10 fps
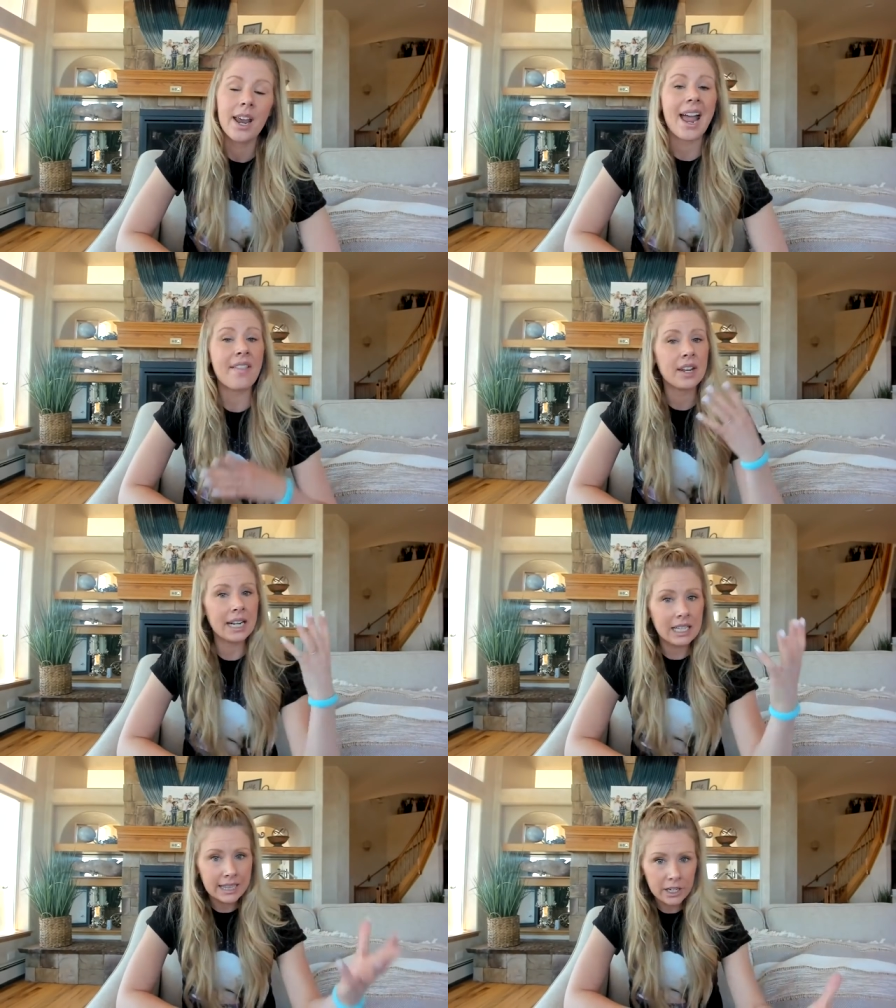And then I
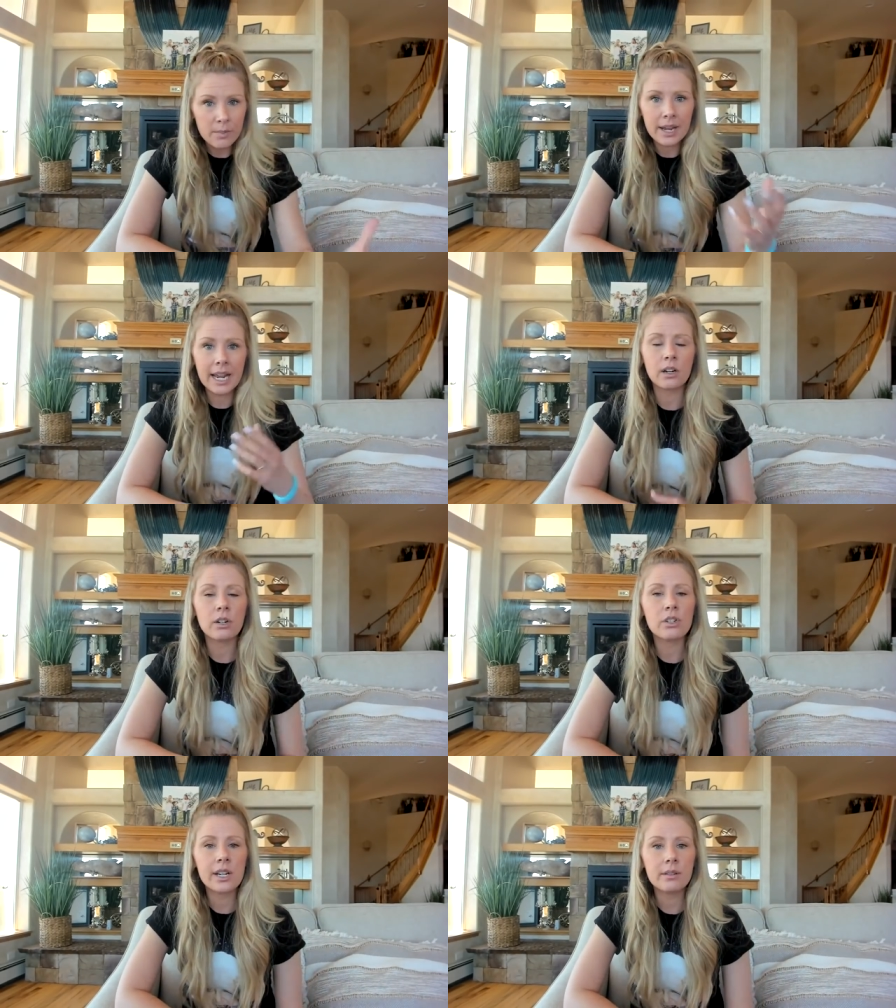clear my
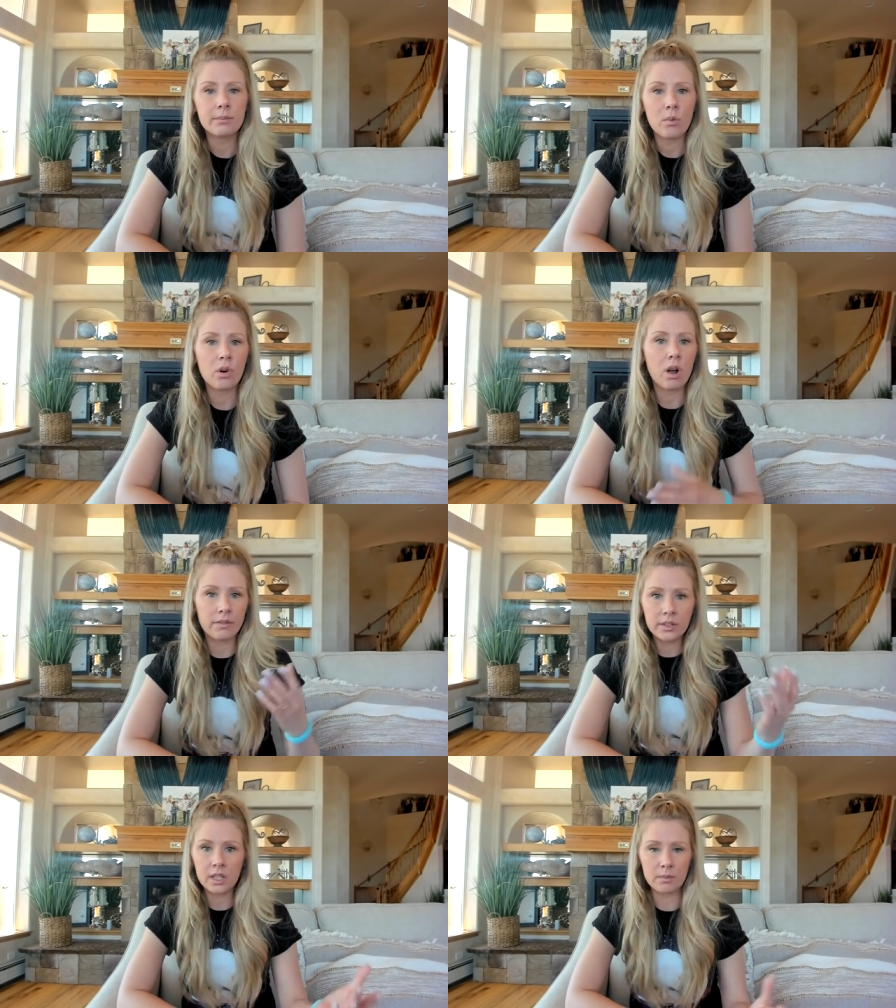energy more
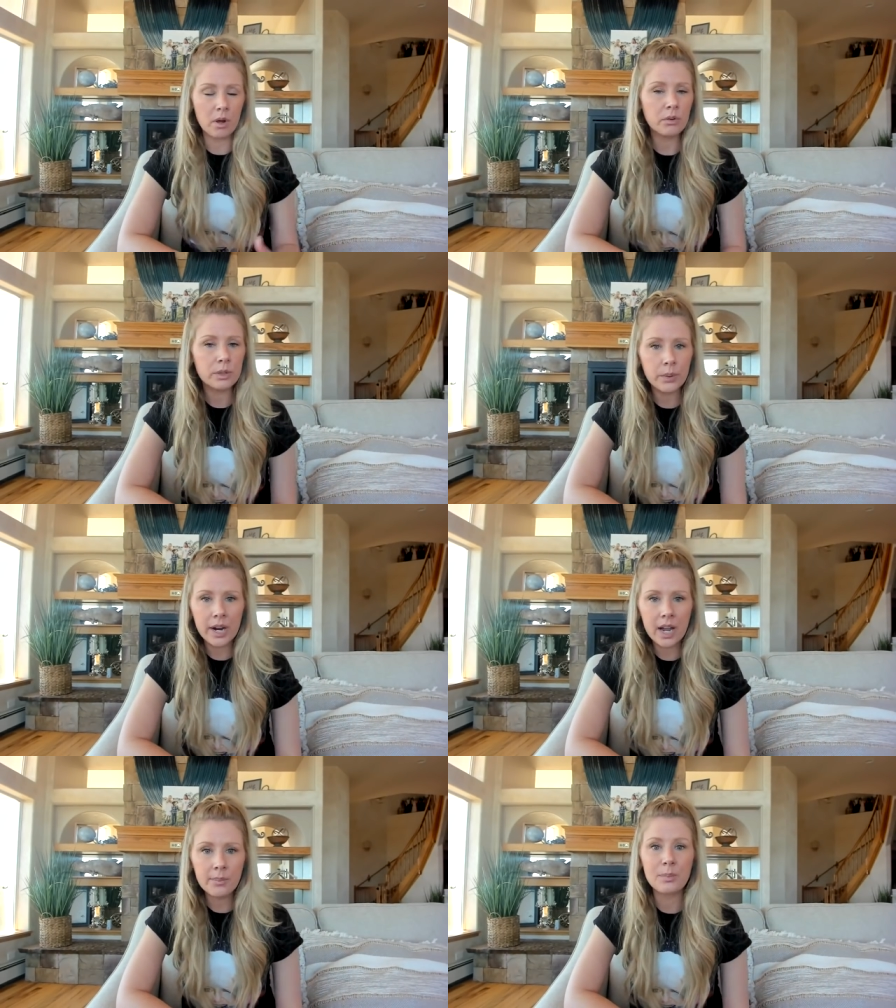often than most,
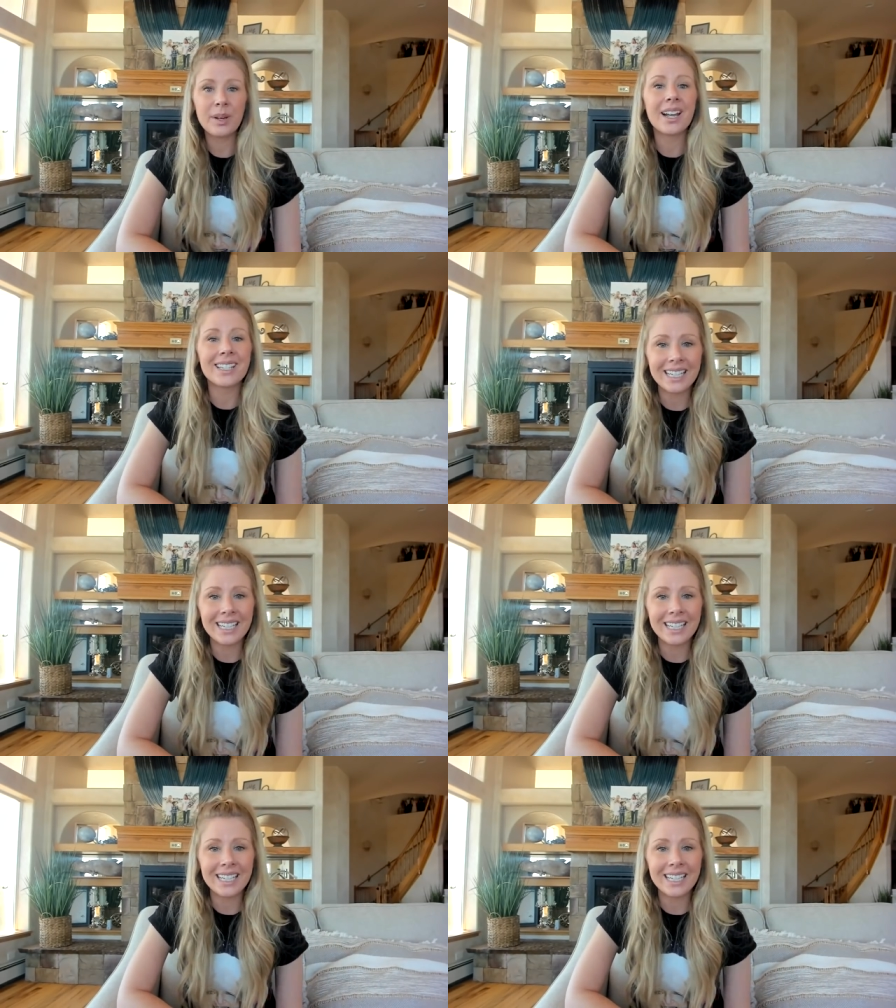perhaps, because I